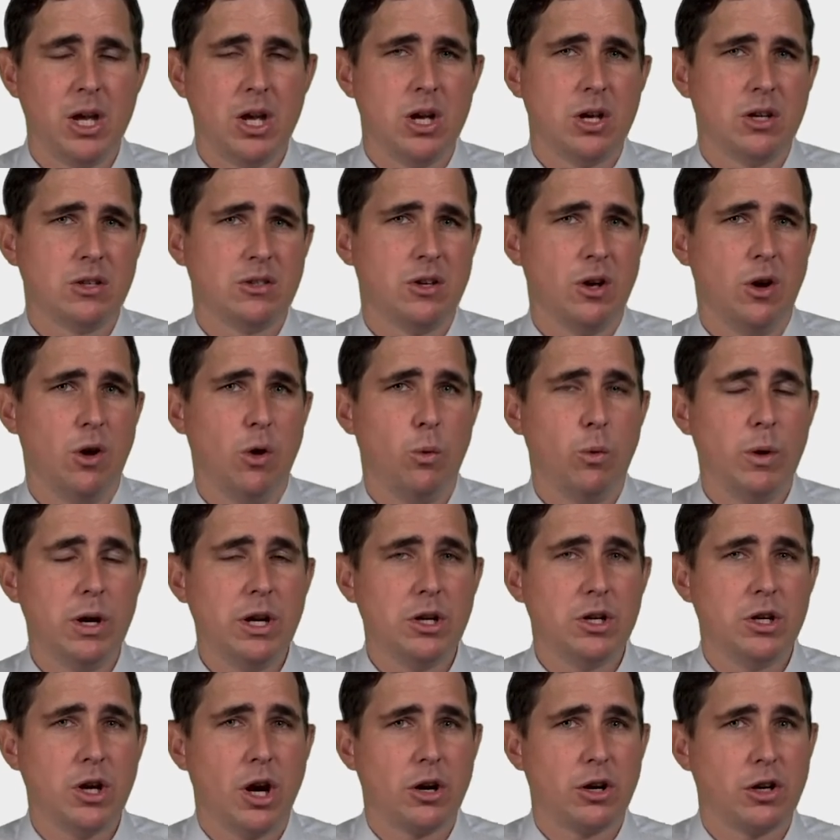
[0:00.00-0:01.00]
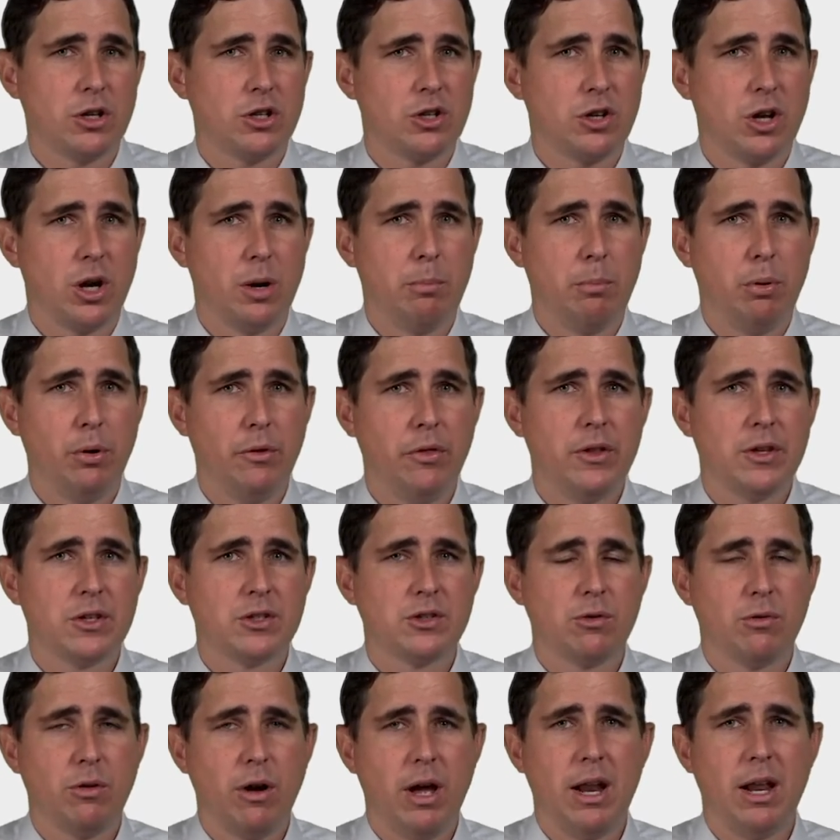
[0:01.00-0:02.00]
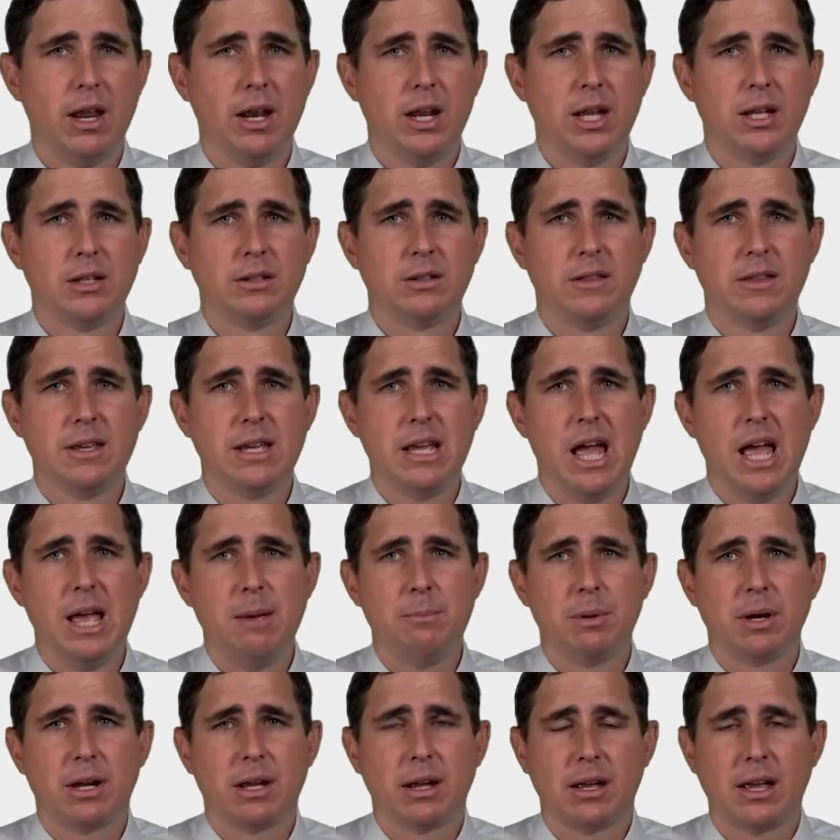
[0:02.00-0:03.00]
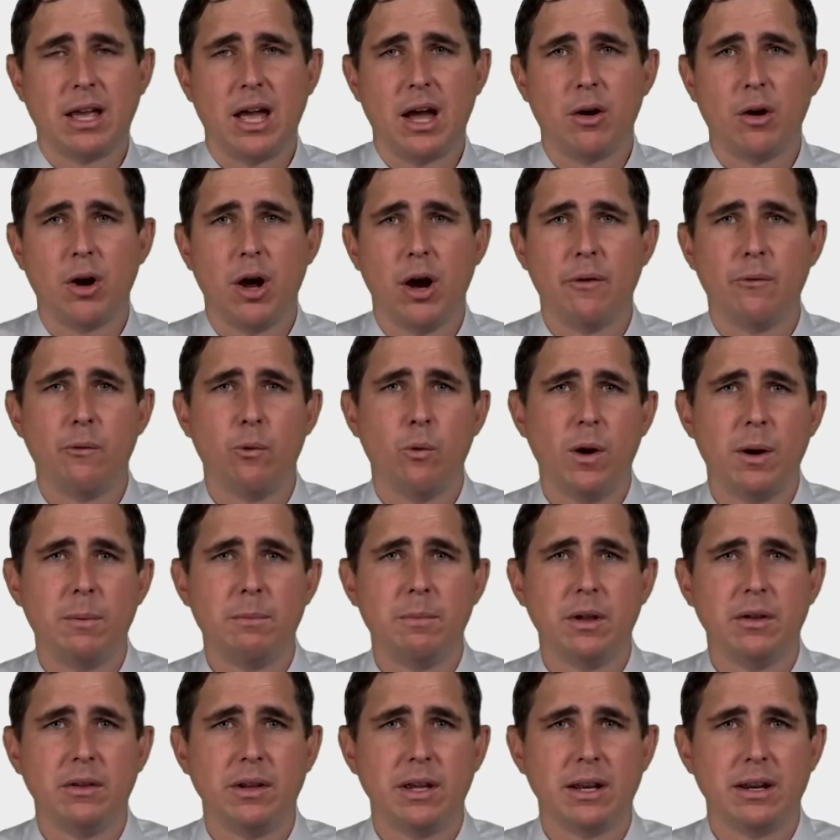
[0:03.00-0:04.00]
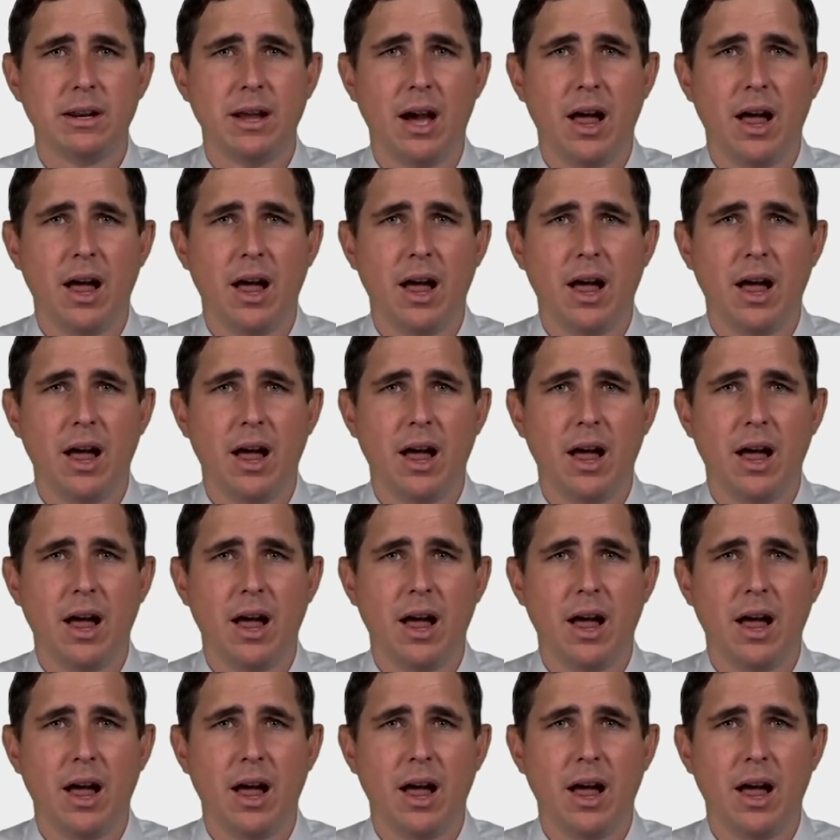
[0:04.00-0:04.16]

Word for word: So we are just going to put this credit into the APIC account of $1 million.